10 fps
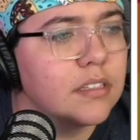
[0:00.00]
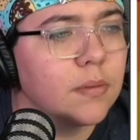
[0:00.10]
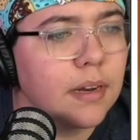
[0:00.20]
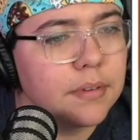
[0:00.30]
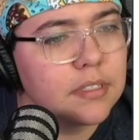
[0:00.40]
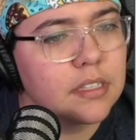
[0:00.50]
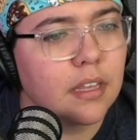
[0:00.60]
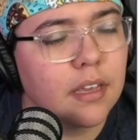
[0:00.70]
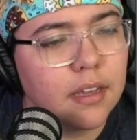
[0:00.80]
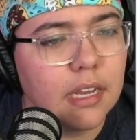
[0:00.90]
what I was
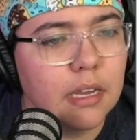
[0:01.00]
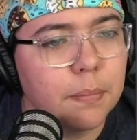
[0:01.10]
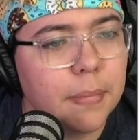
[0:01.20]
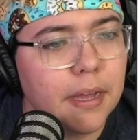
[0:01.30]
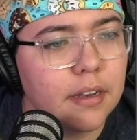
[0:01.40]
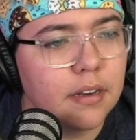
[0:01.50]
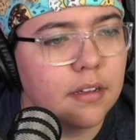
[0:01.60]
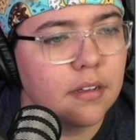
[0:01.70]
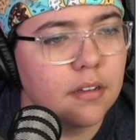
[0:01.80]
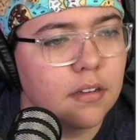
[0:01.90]
thinking, but
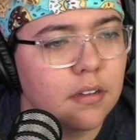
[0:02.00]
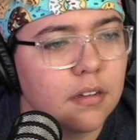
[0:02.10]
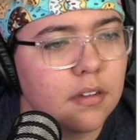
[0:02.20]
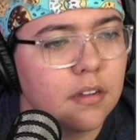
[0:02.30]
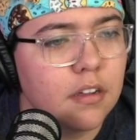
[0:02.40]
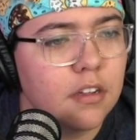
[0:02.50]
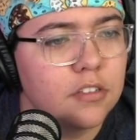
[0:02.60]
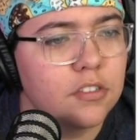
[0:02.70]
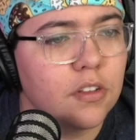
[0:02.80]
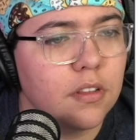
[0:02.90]

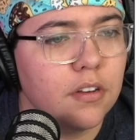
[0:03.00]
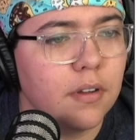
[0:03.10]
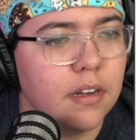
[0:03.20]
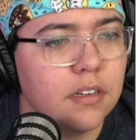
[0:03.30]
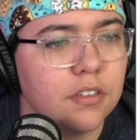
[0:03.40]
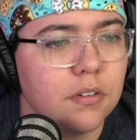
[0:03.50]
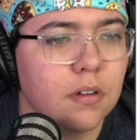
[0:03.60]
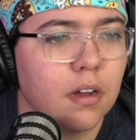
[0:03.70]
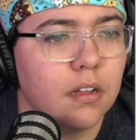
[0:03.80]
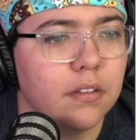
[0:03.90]
so then do I need to
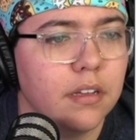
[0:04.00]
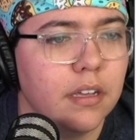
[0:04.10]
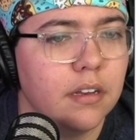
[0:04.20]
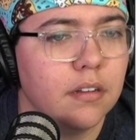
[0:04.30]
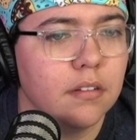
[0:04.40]
call it?